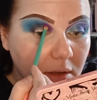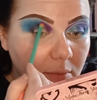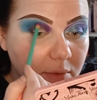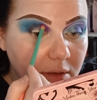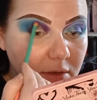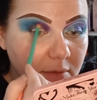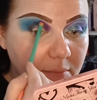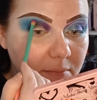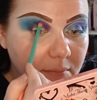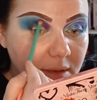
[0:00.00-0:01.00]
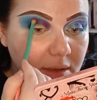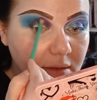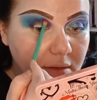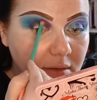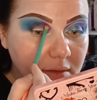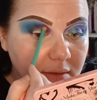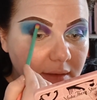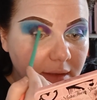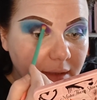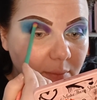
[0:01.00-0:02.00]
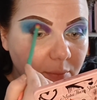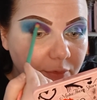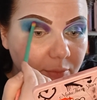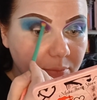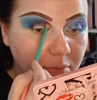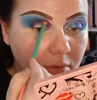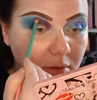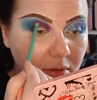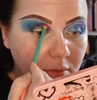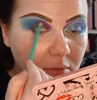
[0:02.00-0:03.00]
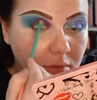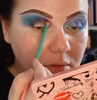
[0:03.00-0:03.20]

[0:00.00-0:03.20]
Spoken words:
and we're going to mix it in with the blue.